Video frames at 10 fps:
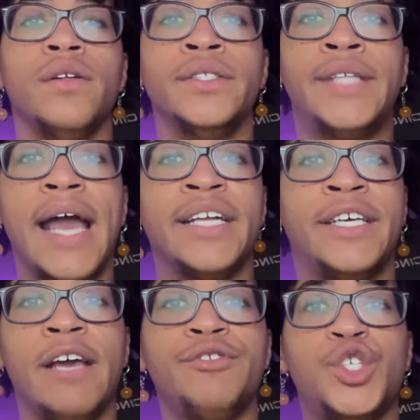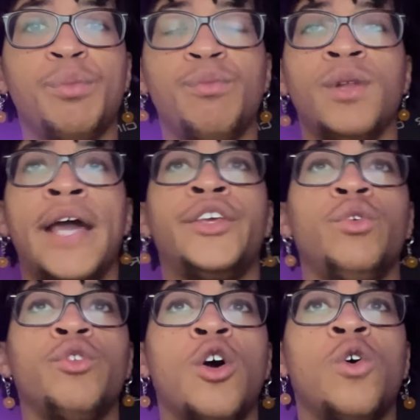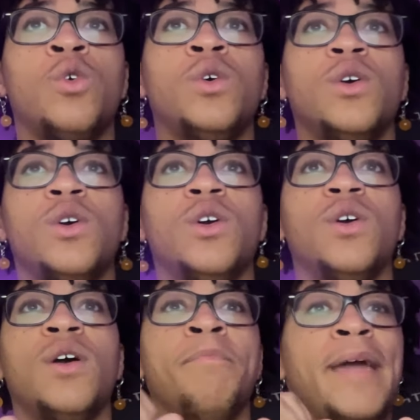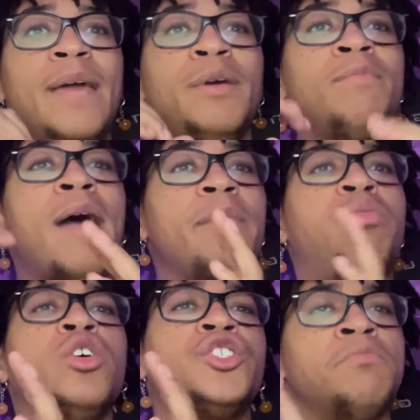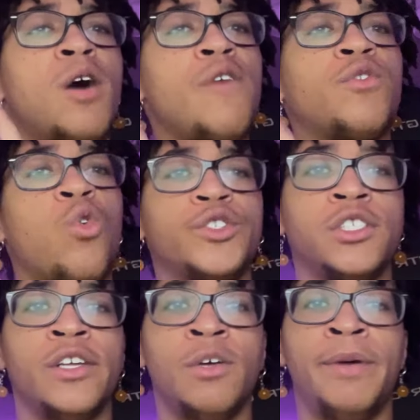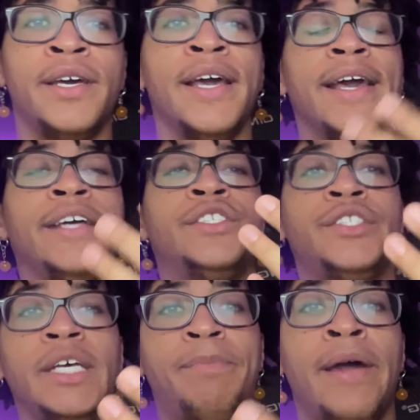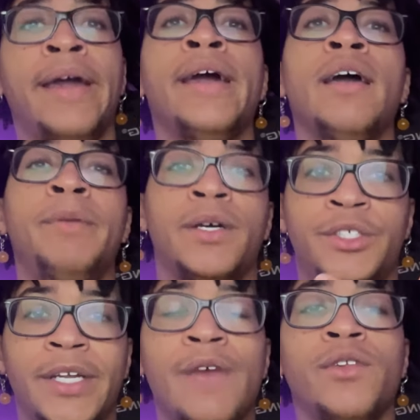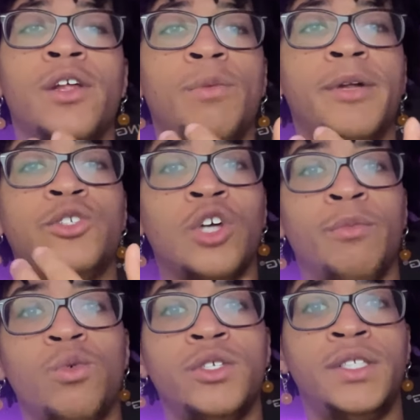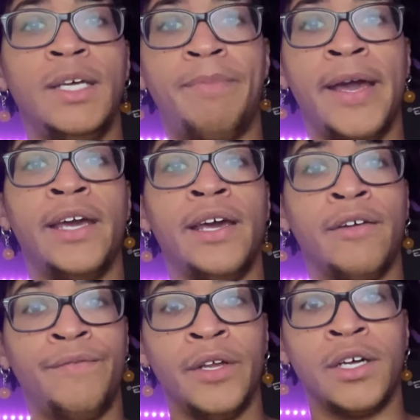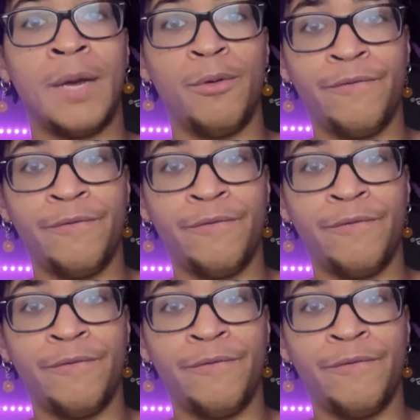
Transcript: that gives him like, you know, maybe might push him off course a little bit is Stipe because he did have a little bit of trouble with Stipe in a, in a couple